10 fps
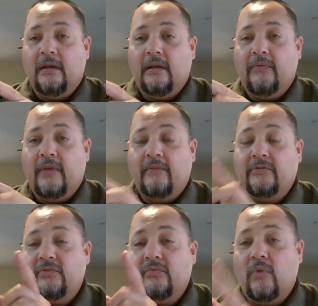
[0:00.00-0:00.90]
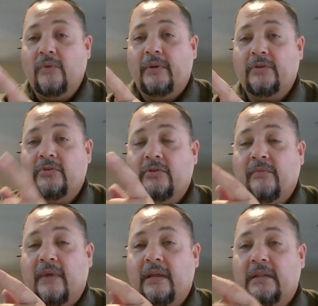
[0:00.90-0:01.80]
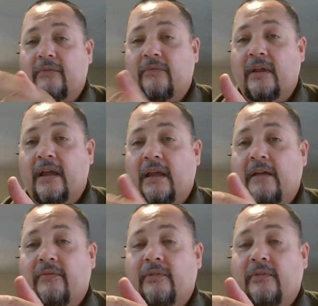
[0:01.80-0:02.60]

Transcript: If you have just one picture, you might get the front half,